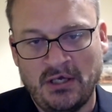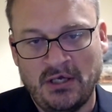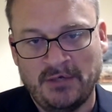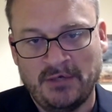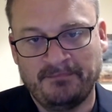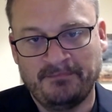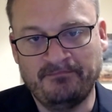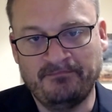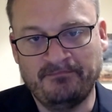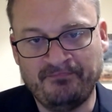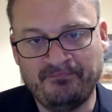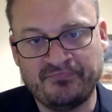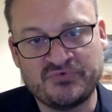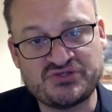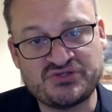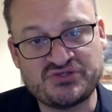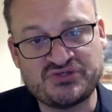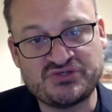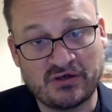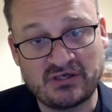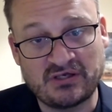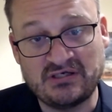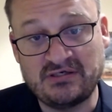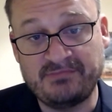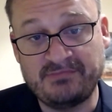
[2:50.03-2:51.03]
So it
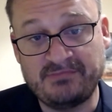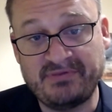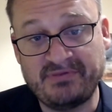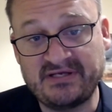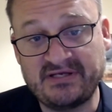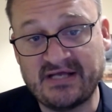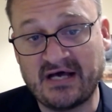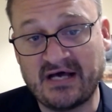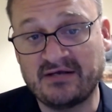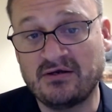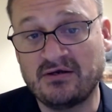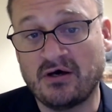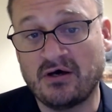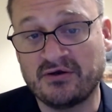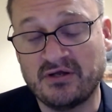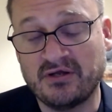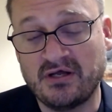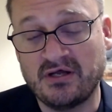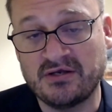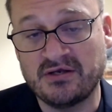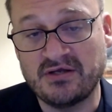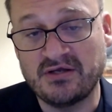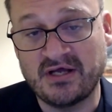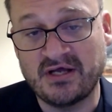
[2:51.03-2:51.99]
can be done on a